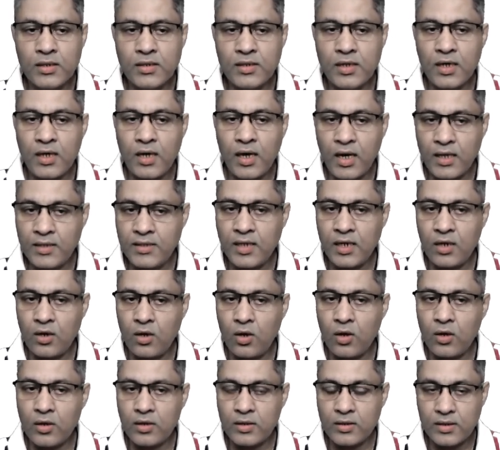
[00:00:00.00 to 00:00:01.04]
the other
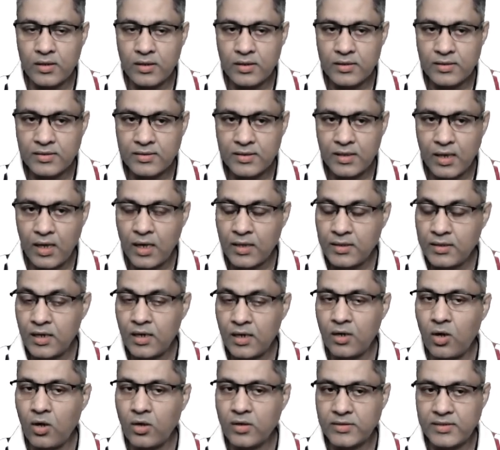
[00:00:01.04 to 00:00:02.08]

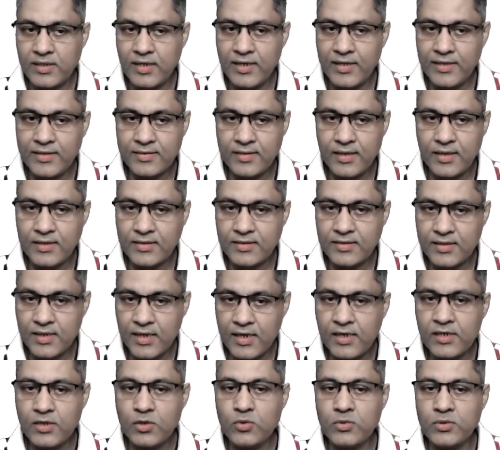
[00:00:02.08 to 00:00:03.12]
log's length, that is
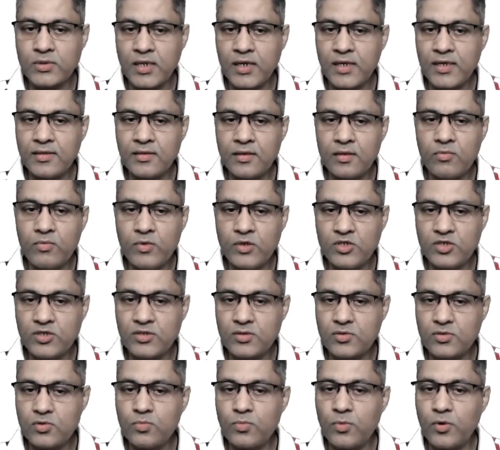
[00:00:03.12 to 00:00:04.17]
L2's length, which
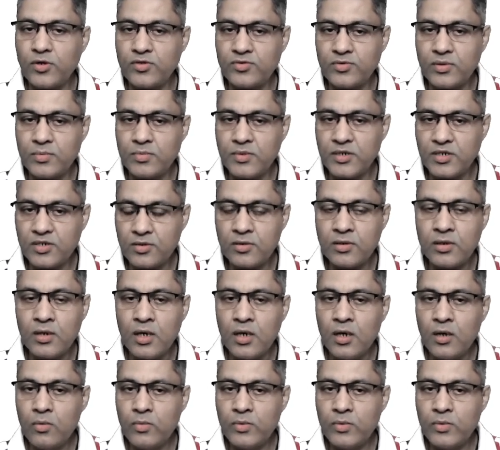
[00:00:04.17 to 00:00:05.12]
is 2.3 meter,